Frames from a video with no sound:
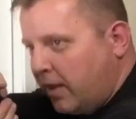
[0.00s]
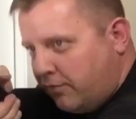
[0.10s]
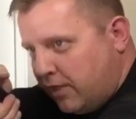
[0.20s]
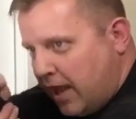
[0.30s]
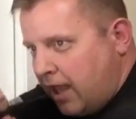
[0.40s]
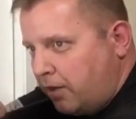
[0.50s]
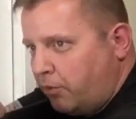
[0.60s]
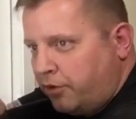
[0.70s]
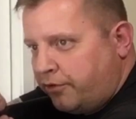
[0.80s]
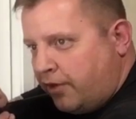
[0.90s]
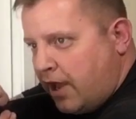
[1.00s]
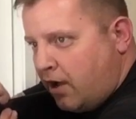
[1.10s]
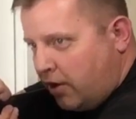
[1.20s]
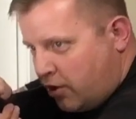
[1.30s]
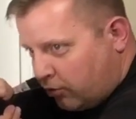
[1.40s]
If the animal is
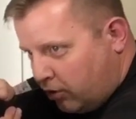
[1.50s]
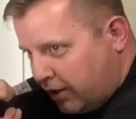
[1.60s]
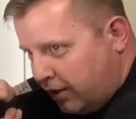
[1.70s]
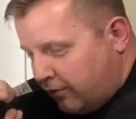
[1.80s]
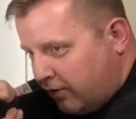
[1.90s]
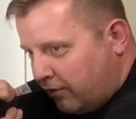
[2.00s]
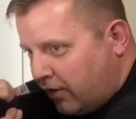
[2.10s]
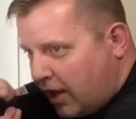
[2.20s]
down and you're looking to see if